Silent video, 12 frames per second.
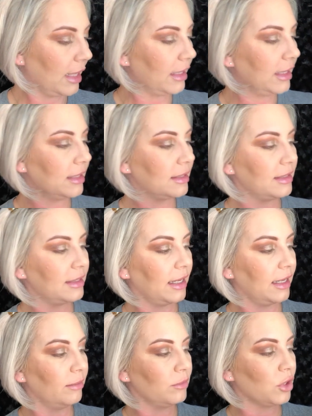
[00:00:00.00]
this
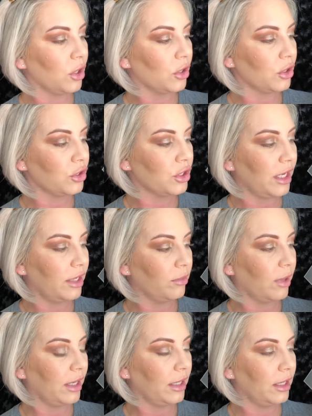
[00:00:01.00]
same darker shade
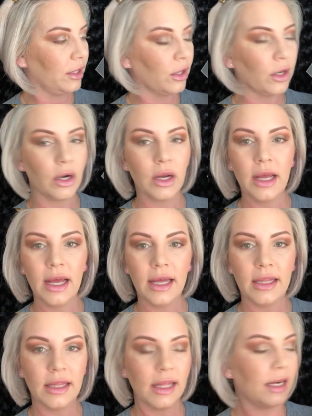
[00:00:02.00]
right here
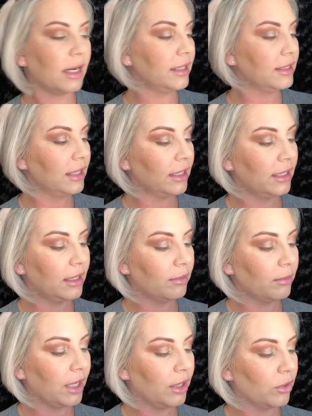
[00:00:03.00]
that I did in
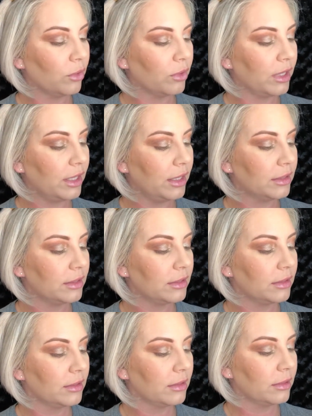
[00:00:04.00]
my
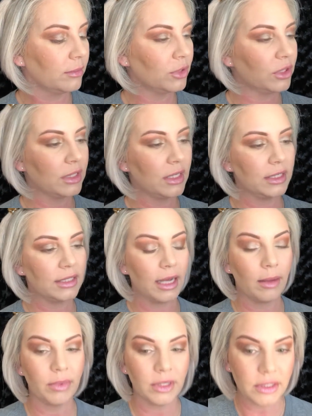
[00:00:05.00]
crease. Just gonna
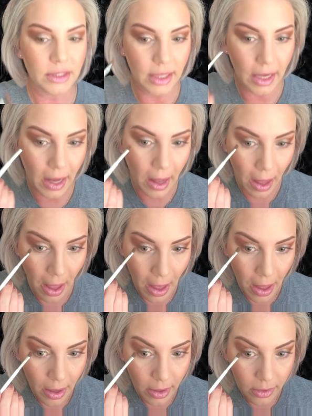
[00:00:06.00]
tap into that,
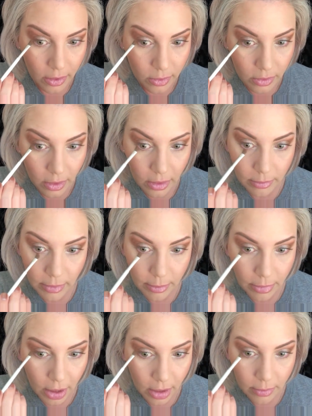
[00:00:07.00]
go along my
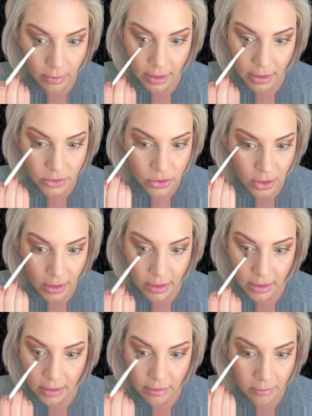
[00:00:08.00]
bottom lash
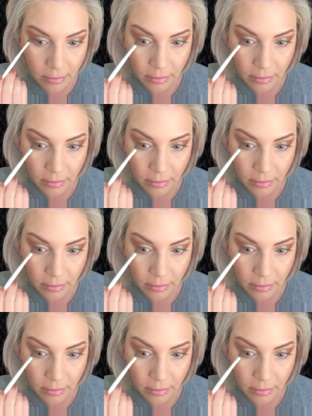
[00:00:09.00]
line,